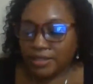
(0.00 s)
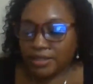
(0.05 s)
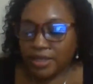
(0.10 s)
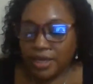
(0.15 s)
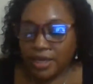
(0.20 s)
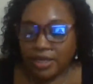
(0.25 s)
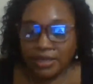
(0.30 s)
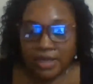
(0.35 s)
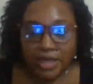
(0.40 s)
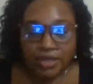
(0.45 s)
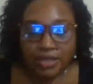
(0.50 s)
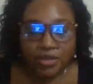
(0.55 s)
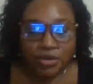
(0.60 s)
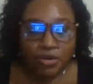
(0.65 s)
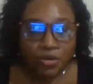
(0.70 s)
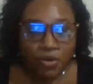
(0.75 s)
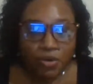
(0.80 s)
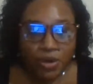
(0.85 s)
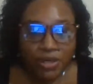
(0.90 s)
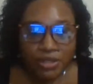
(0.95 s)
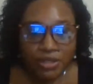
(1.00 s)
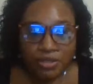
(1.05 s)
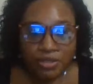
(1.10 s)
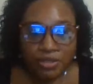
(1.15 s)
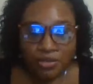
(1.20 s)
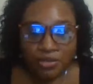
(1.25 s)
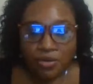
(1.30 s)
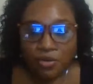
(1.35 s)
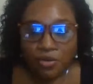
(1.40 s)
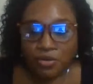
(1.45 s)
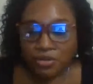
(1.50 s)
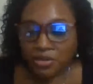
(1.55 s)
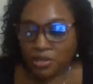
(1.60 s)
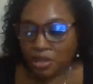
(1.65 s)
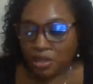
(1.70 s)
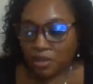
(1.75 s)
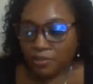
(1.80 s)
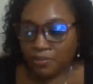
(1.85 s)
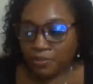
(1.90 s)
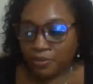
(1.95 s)
And then you go into the coastal
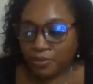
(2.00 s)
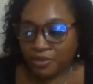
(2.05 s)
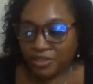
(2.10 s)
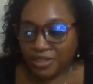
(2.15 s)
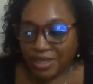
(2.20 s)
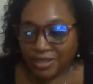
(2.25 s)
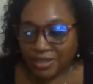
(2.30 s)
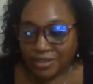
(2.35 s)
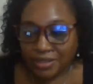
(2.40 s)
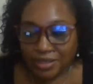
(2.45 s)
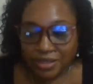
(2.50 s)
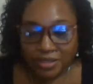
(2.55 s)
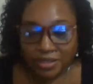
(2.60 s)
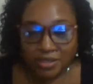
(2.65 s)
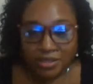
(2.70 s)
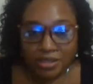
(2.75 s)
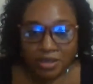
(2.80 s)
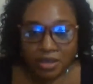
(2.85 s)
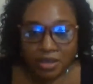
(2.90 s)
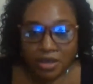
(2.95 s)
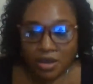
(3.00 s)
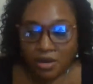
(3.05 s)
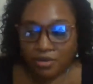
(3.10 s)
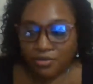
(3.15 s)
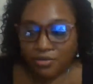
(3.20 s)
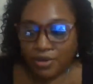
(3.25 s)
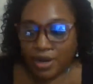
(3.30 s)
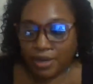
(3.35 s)
processes, right?